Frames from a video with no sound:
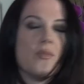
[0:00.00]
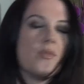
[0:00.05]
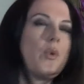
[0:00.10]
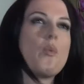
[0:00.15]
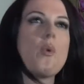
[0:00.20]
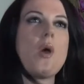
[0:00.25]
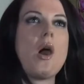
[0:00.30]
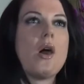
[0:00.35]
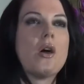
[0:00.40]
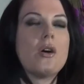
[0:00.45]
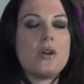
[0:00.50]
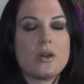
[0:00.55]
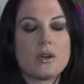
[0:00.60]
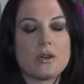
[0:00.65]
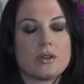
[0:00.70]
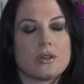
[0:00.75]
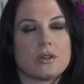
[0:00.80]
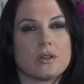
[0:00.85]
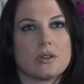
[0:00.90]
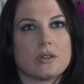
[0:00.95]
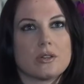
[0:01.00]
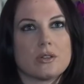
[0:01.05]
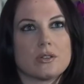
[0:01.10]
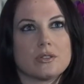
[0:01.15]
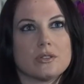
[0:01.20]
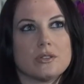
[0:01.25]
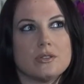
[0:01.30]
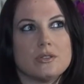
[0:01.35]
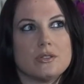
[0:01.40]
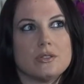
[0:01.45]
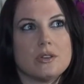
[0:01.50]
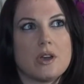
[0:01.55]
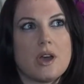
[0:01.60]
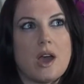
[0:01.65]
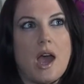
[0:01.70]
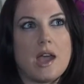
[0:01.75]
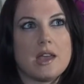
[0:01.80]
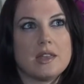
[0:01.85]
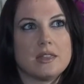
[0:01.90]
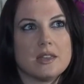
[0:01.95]
Well,
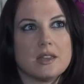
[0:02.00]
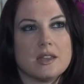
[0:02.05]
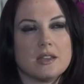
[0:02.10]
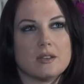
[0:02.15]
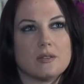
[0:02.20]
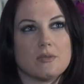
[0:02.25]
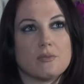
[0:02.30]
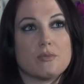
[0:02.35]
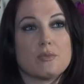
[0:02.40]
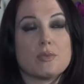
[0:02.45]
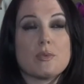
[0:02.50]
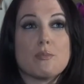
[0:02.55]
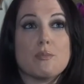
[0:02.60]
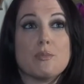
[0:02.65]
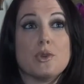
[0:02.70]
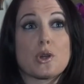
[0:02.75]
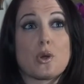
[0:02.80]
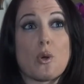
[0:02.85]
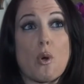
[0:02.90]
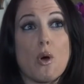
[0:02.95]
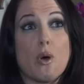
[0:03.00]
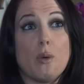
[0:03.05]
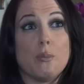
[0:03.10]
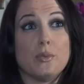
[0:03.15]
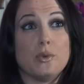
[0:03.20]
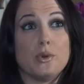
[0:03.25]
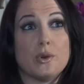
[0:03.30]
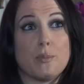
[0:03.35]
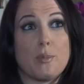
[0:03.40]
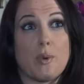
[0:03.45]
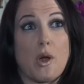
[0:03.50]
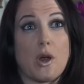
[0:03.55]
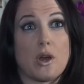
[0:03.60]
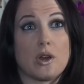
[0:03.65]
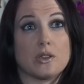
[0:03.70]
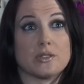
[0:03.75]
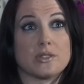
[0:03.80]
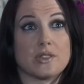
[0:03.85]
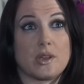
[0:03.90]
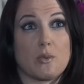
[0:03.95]
I think Nicole Mudabar
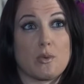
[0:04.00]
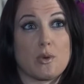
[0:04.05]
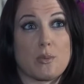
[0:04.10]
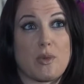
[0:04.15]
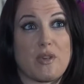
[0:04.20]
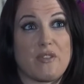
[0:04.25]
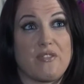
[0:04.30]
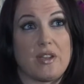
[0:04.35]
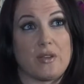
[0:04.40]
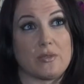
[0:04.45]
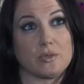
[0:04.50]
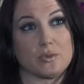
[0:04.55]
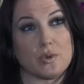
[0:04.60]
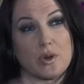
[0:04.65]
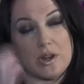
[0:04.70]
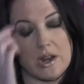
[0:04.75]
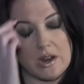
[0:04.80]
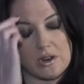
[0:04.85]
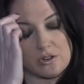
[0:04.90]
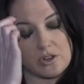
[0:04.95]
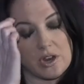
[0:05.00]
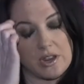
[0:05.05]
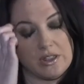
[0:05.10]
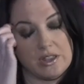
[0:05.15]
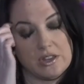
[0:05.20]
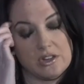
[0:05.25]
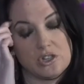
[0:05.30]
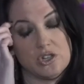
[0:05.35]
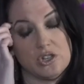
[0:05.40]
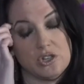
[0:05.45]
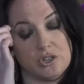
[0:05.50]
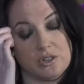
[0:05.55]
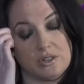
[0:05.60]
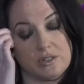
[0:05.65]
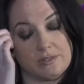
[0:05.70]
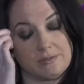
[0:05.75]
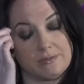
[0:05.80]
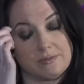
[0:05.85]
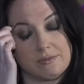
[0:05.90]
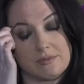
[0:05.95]
is like one of my favorites right now. I think
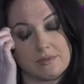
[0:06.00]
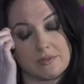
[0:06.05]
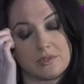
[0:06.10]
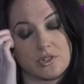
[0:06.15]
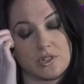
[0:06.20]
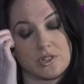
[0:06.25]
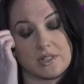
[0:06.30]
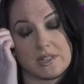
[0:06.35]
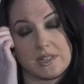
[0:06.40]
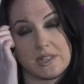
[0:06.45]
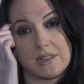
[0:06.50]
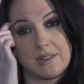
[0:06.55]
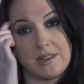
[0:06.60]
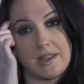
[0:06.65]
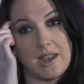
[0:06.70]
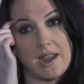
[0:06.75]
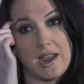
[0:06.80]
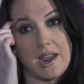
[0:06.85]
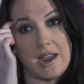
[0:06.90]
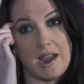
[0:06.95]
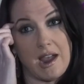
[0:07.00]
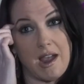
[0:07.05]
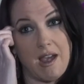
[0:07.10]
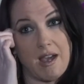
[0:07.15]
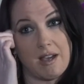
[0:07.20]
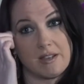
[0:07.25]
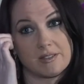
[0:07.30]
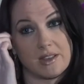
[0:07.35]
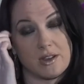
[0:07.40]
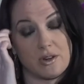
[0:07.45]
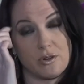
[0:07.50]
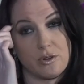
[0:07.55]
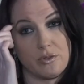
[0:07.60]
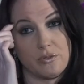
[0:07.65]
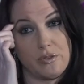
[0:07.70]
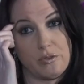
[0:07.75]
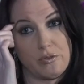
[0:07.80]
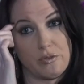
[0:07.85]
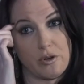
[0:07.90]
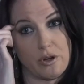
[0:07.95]
she's just kicking ass. I don't know
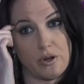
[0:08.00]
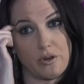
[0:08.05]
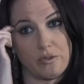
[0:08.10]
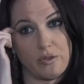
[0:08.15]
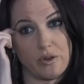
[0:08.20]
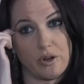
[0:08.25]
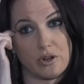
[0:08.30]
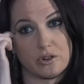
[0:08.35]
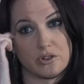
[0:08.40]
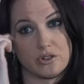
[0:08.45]
if you've heard of her.